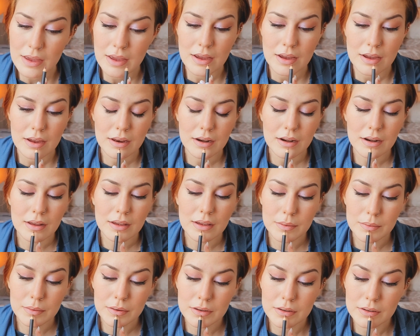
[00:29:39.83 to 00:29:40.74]
And I
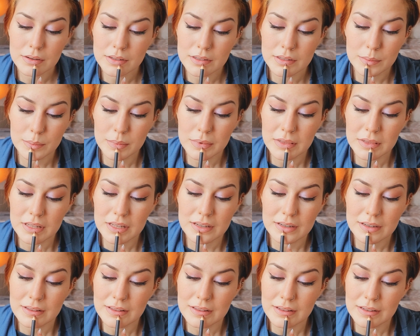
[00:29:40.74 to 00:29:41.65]
am going to
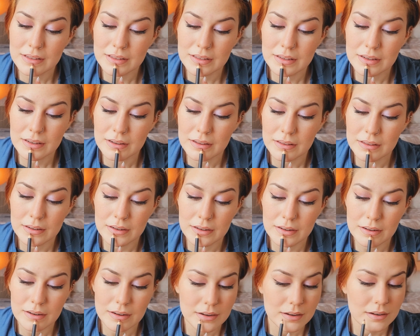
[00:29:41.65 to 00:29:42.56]
blend this
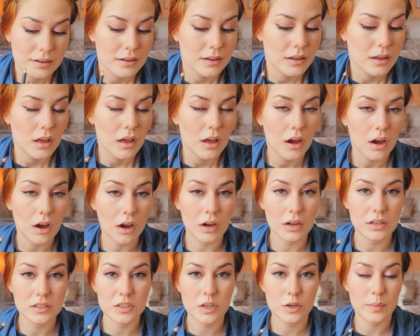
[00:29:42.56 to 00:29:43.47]
color
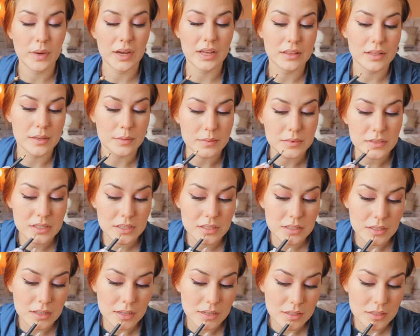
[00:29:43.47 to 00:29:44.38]
onto my lips
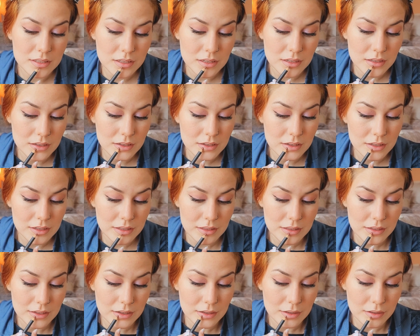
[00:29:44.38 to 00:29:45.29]
just a
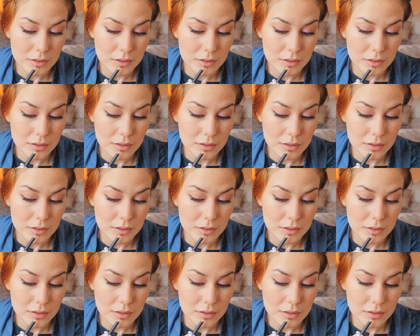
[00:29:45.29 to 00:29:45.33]
little.